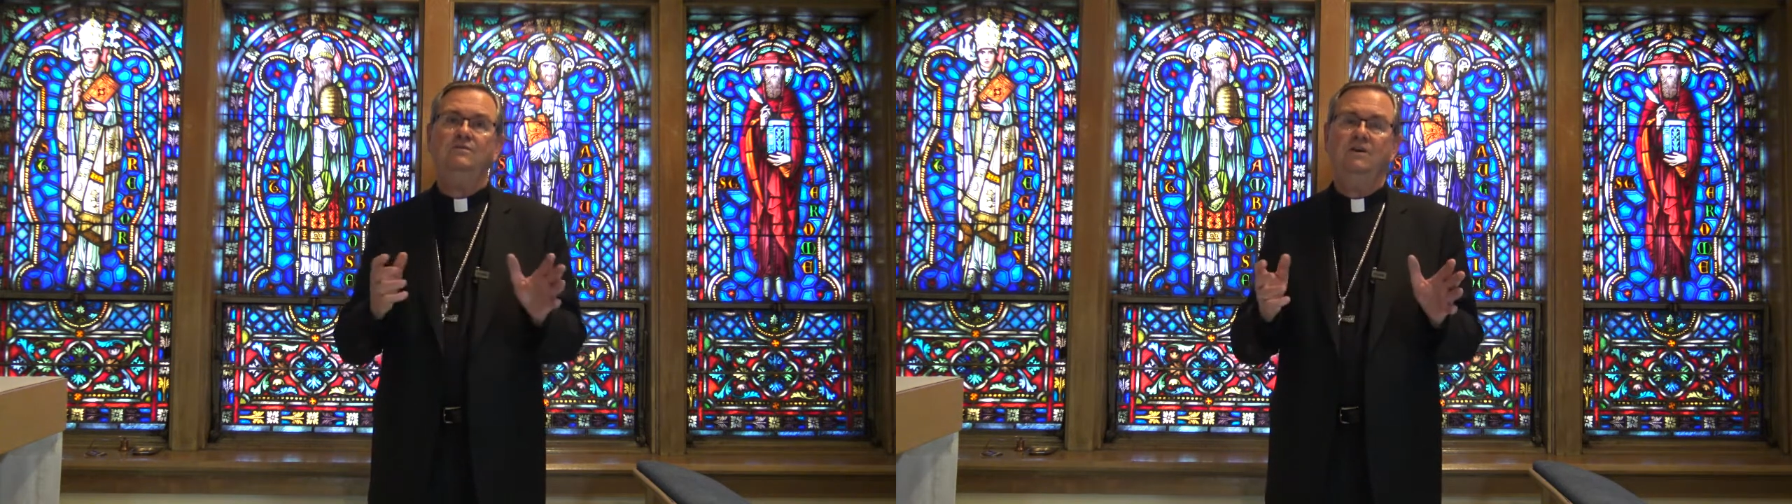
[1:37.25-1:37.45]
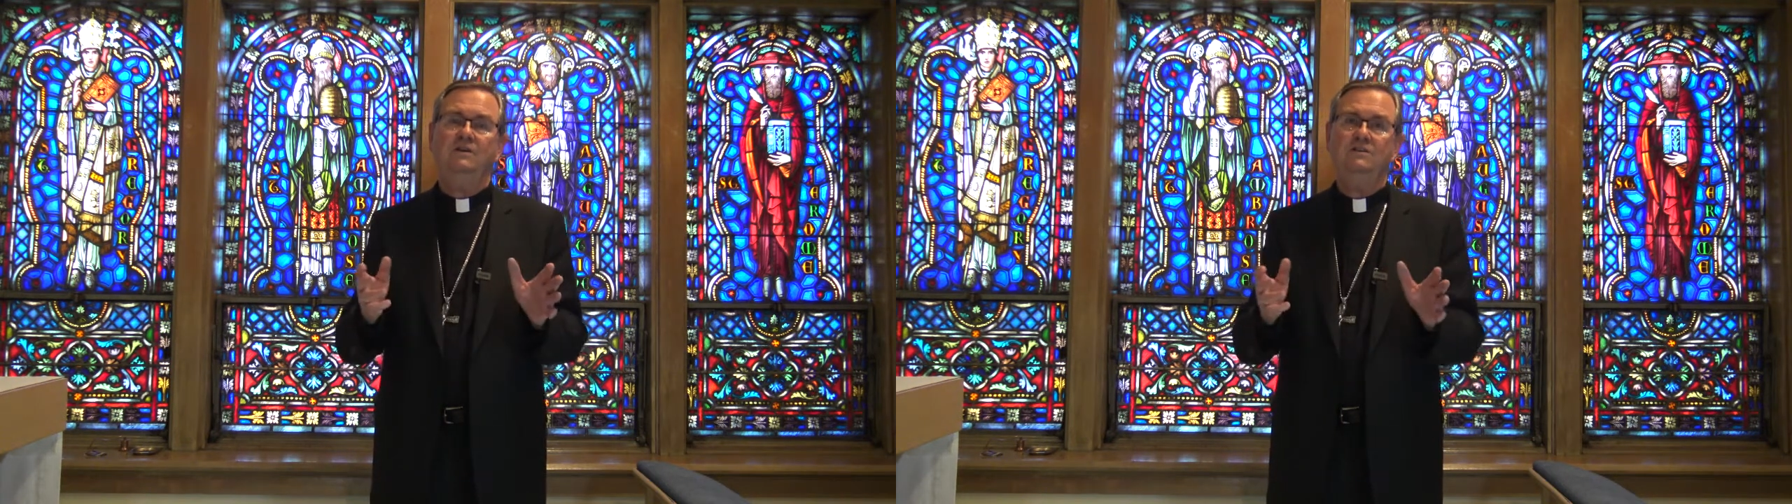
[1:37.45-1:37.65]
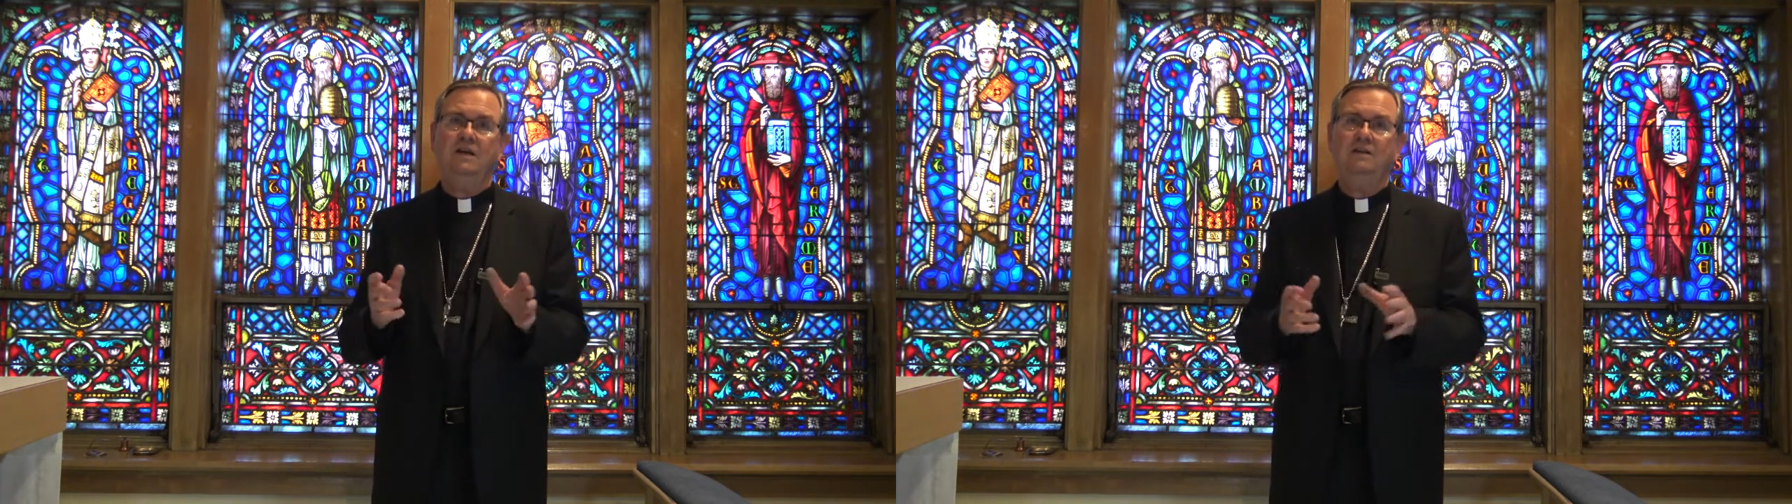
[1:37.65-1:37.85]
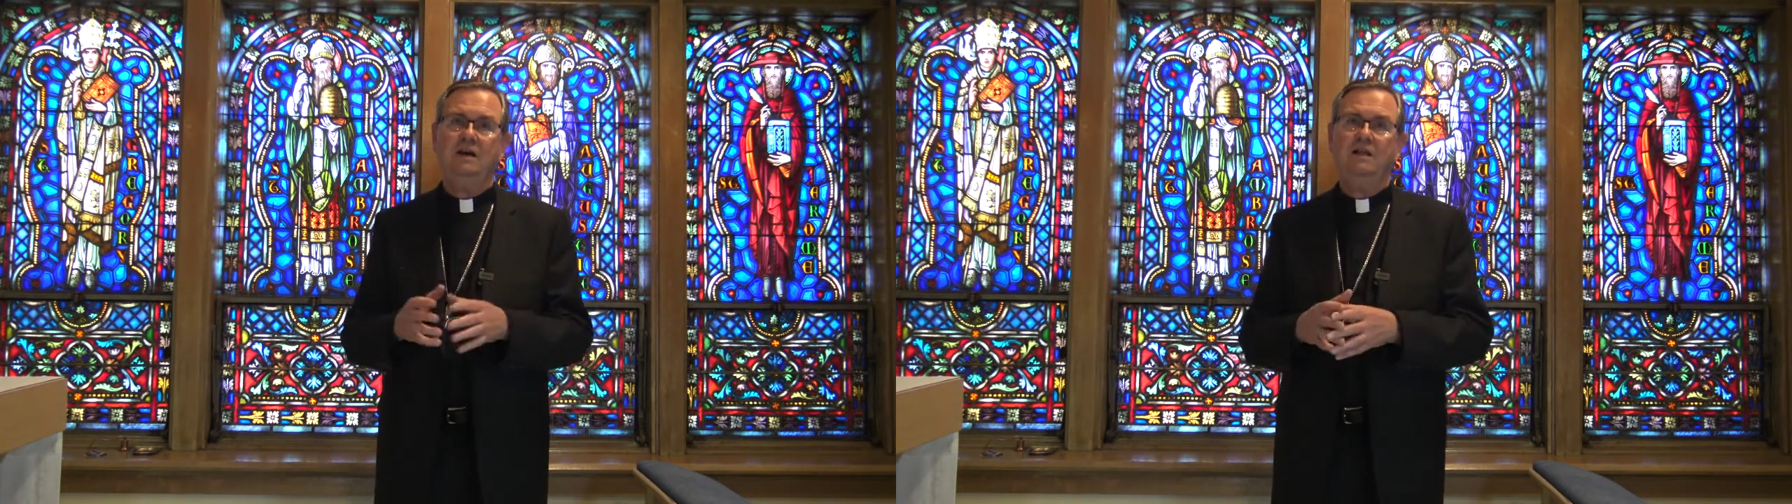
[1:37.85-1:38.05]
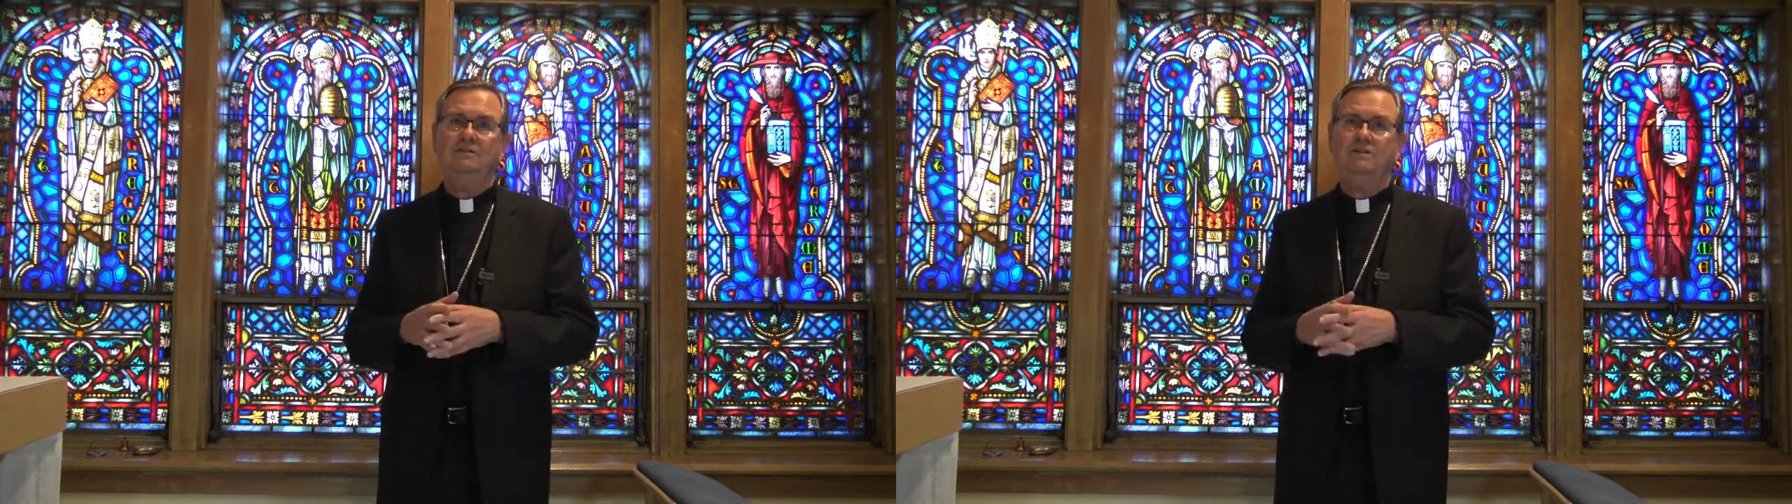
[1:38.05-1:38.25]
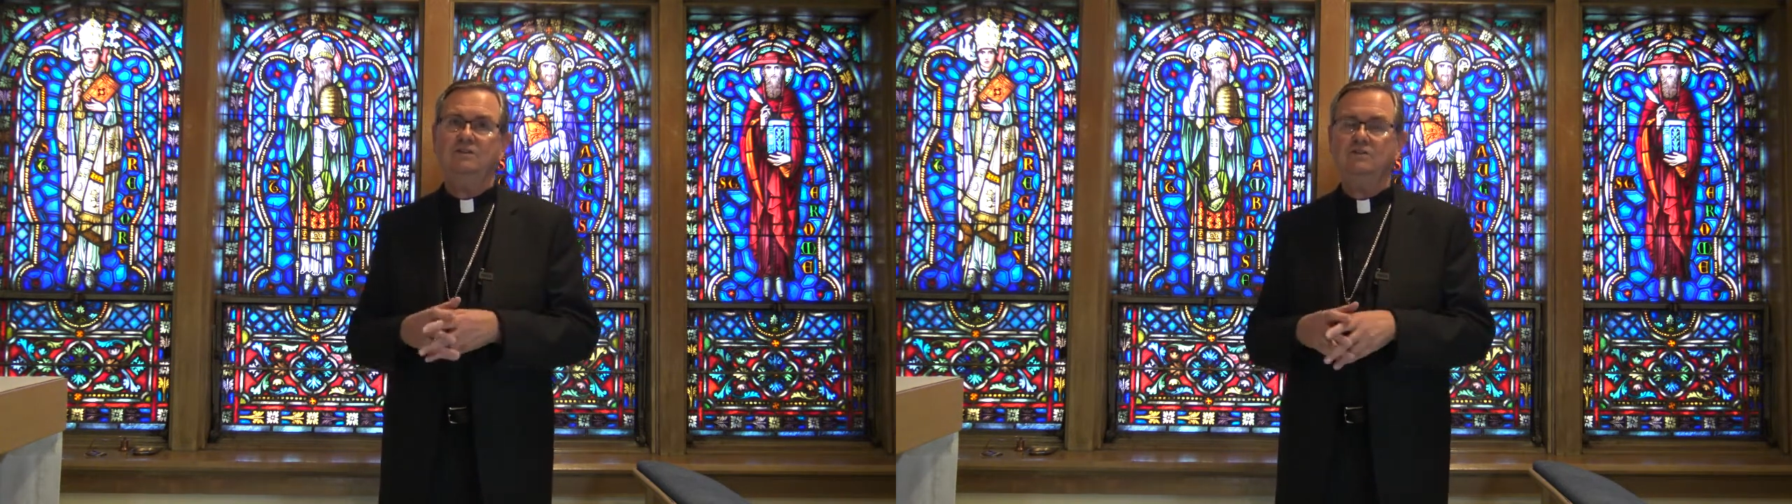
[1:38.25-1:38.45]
various technologies,